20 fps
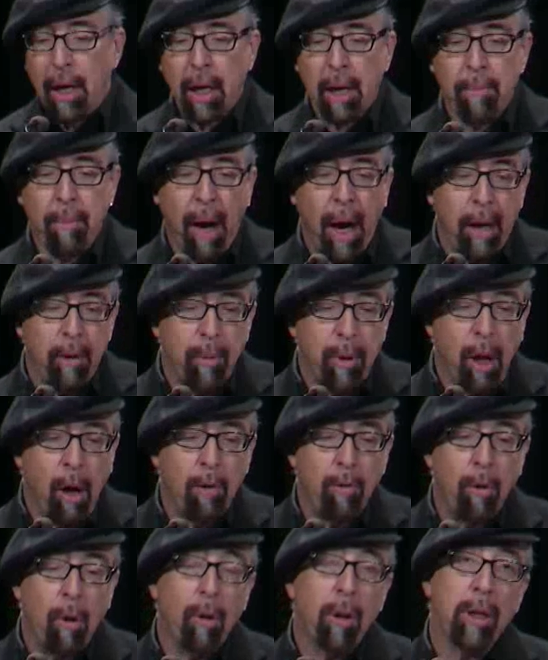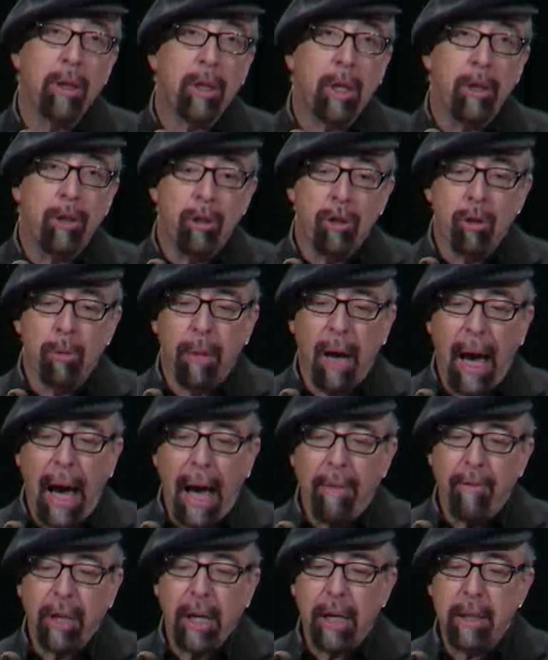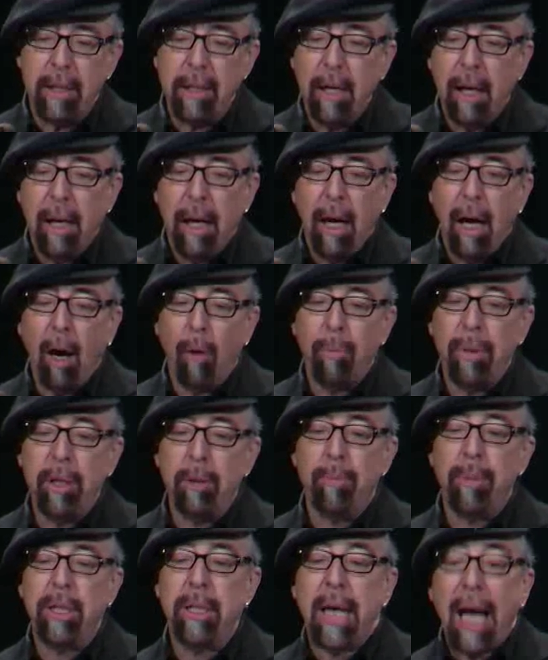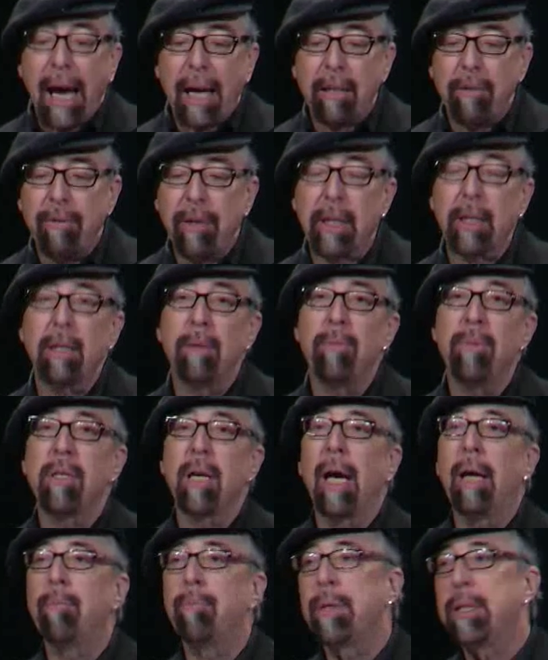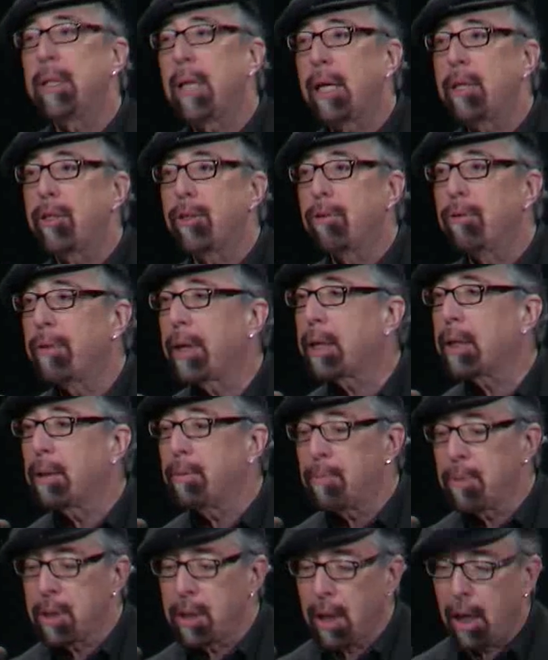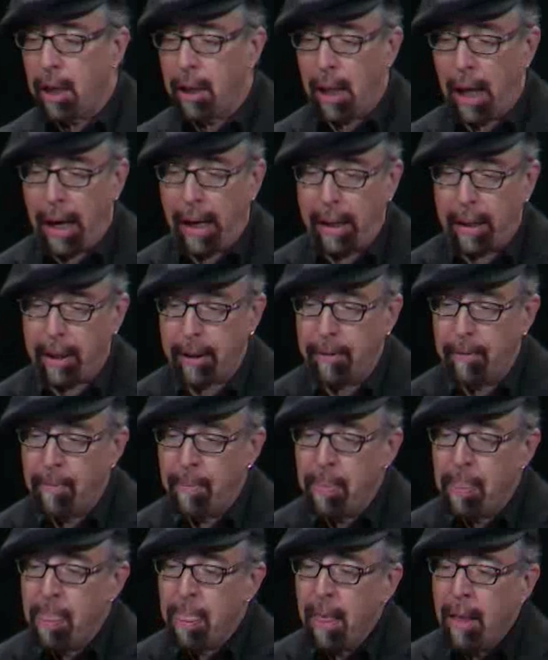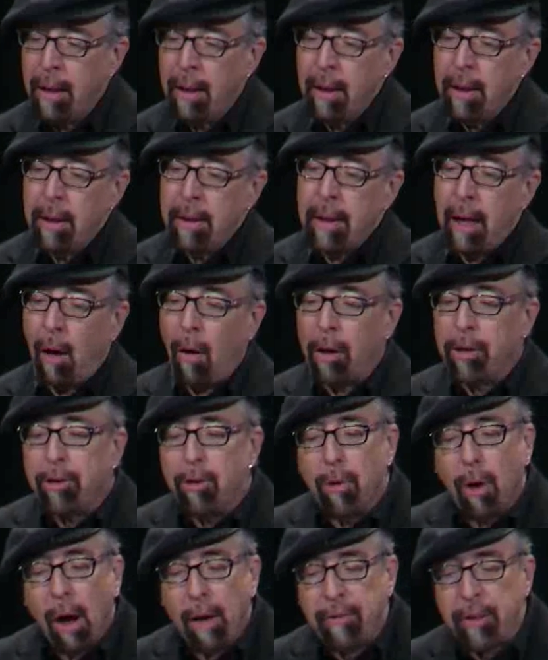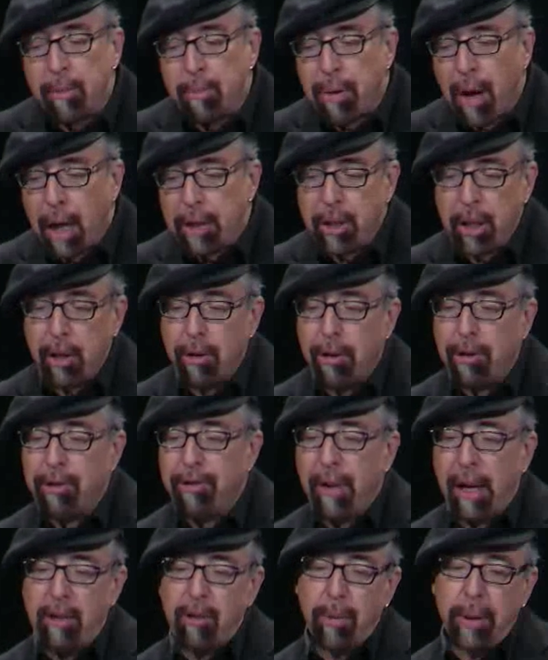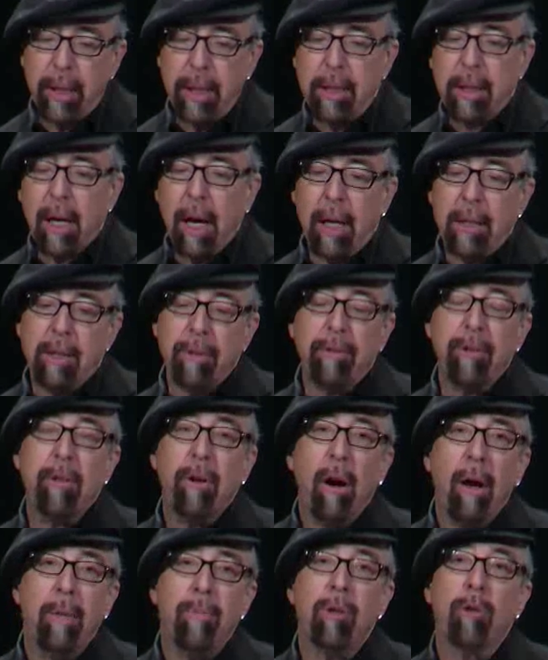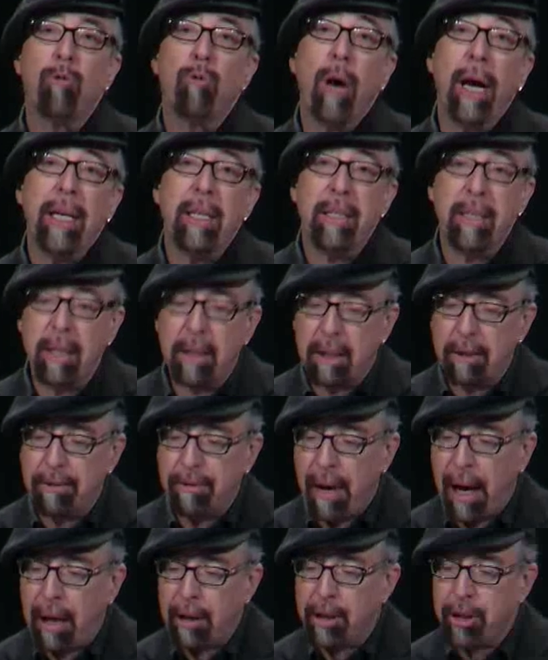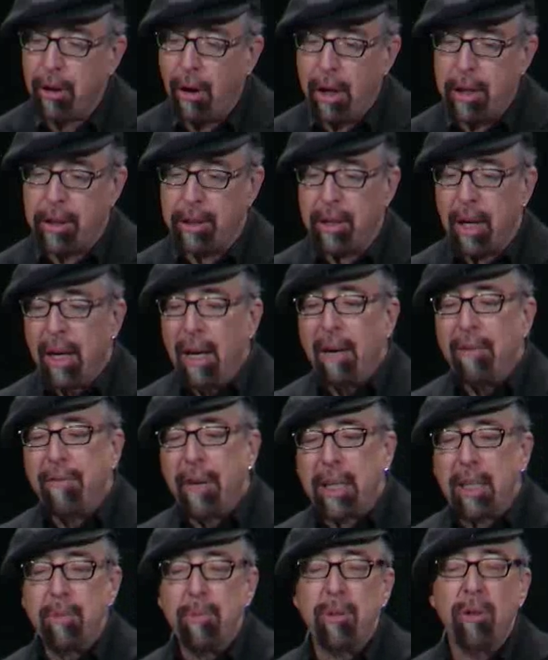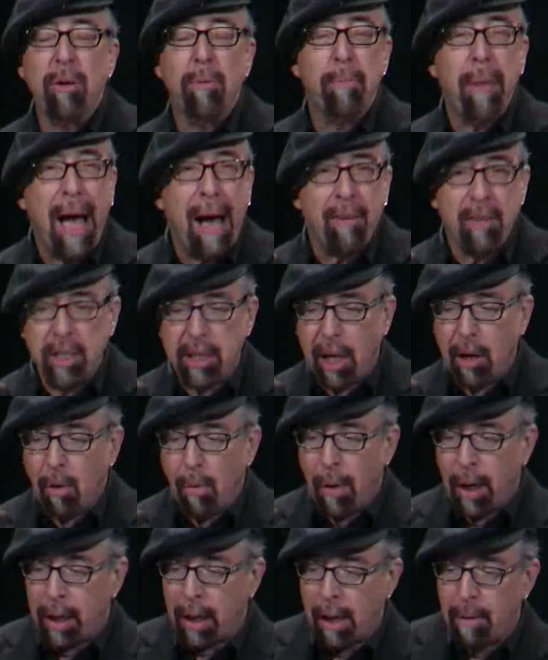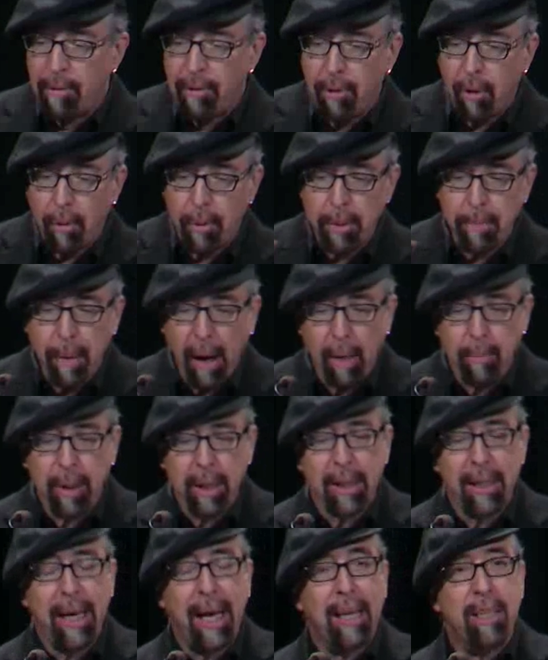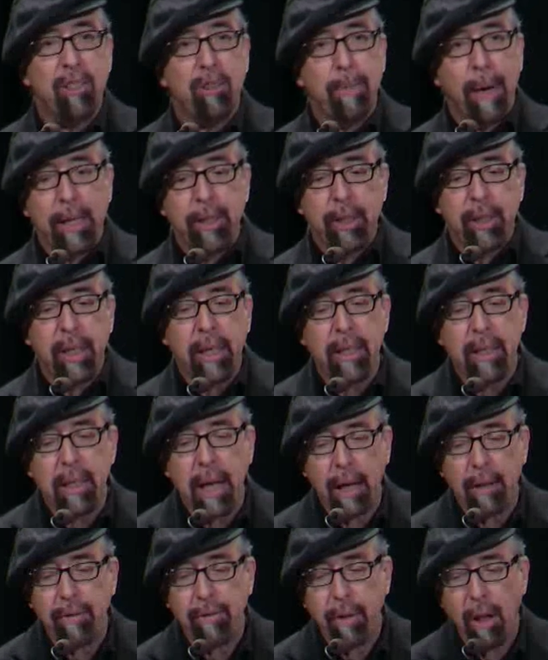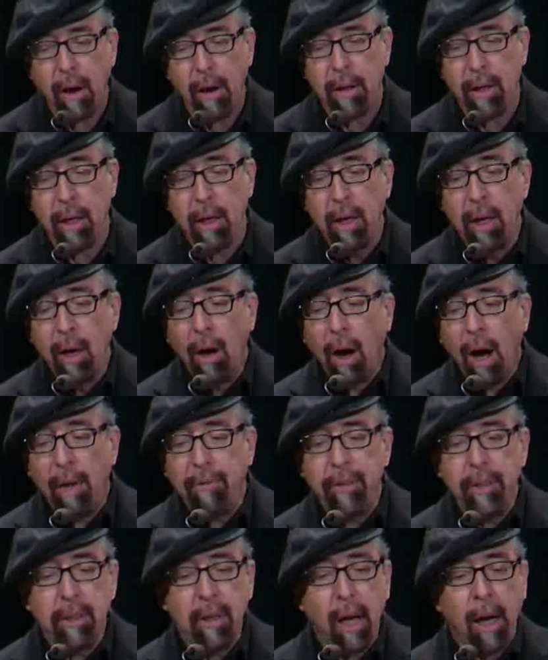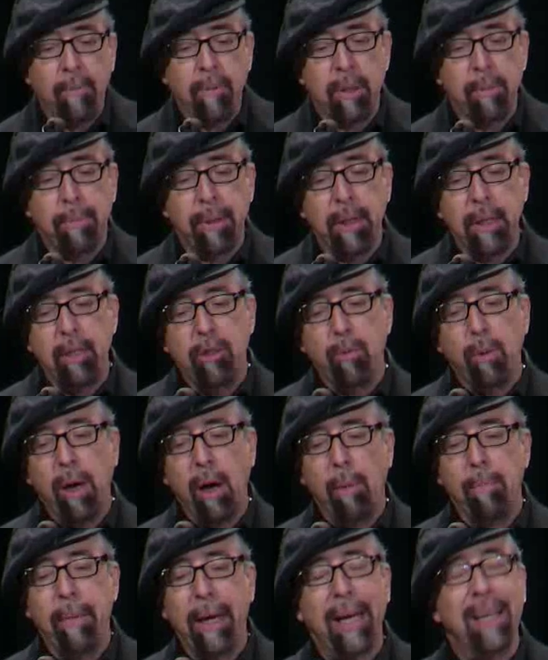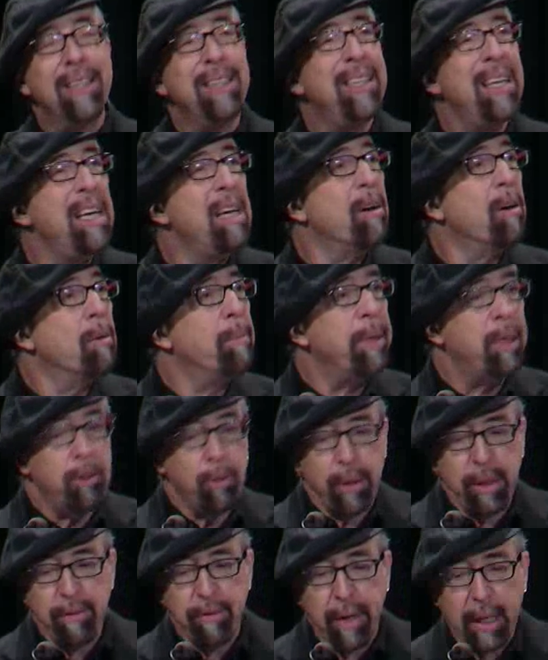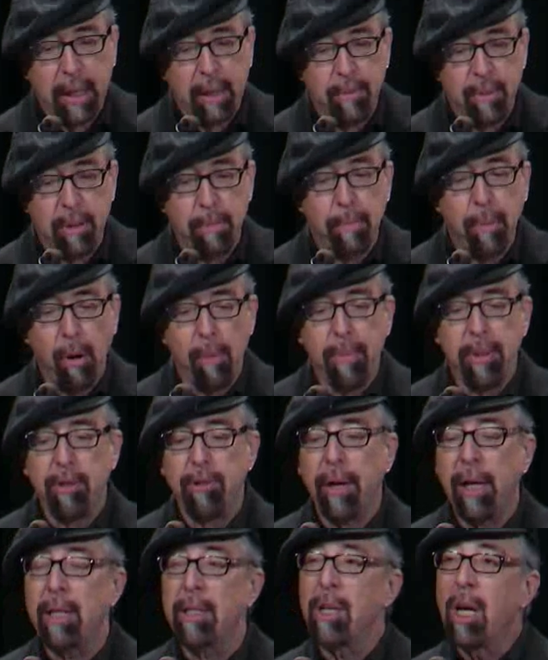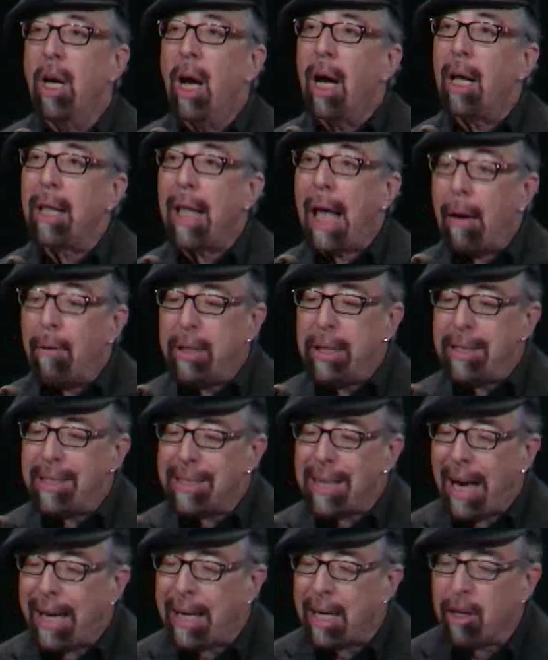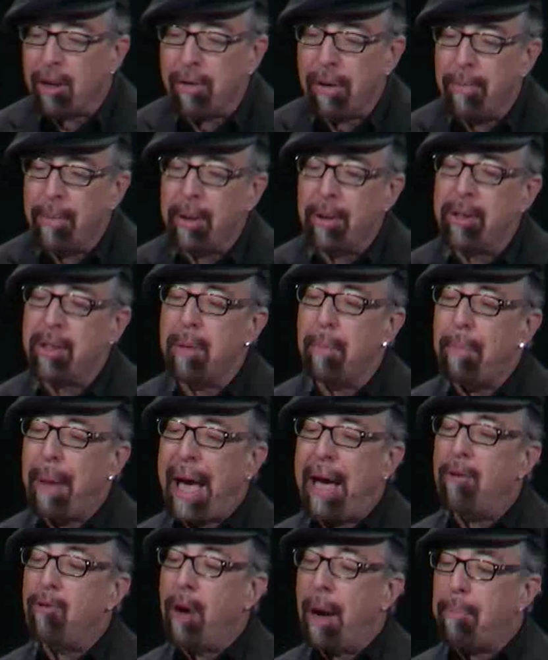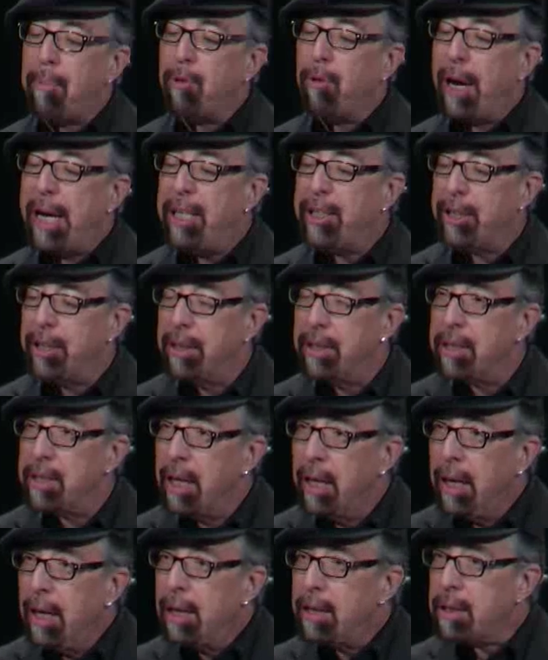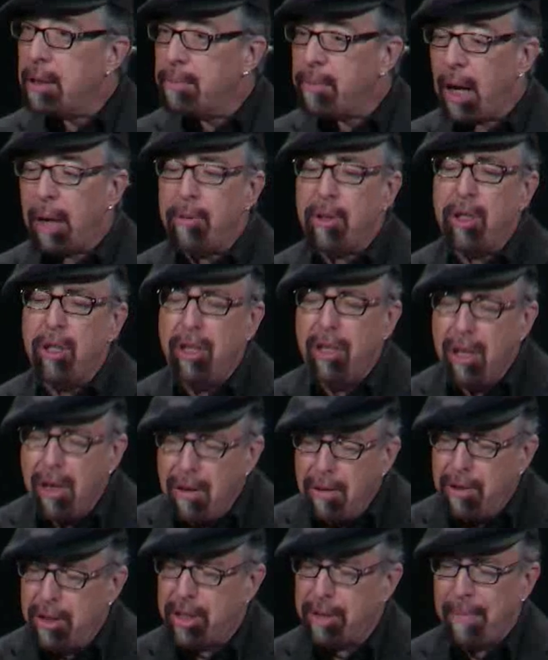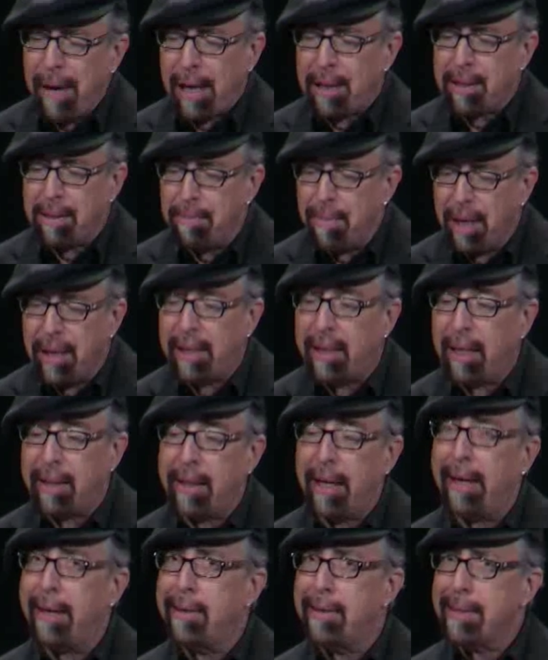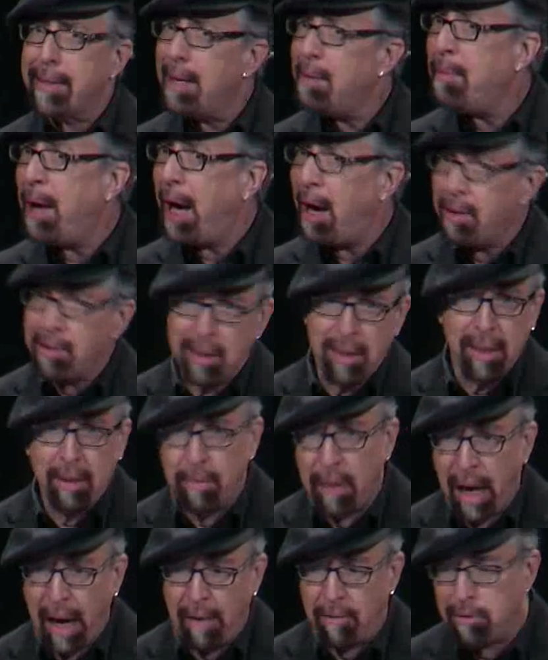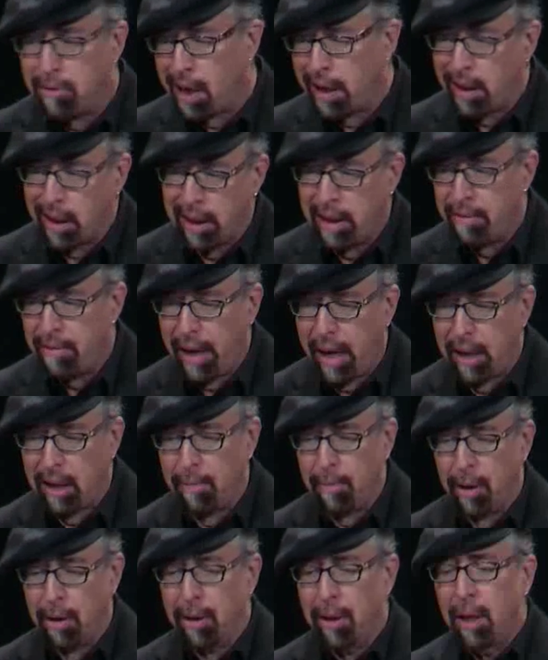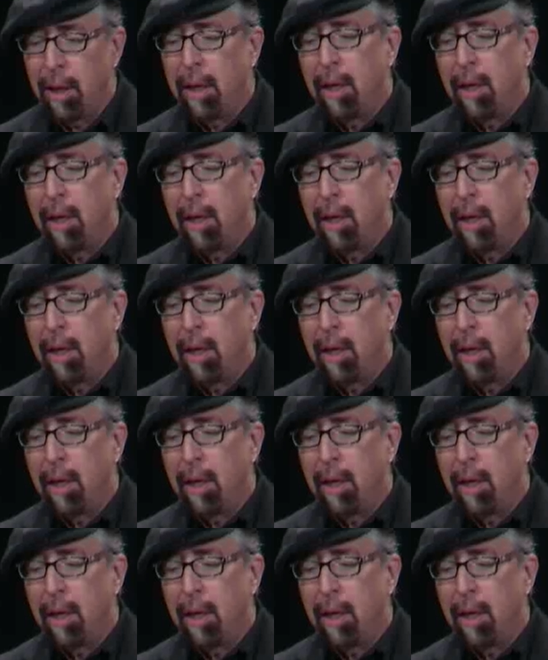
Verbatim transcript: combined with our role as consumer advocates, helping to protect victims and potential victims alike. Now, all too often, prosecutors faced with these kinds of crimes are reticent to file charges. Victims are embarrassed, they don't want to come forward publicly, and especially in South Florida, oftentimes the police will help make a deal between victims and perpetrators, allowing the psychic criminals to pay reparations, sometimes huge amounts of money that they somehow seem to have readily available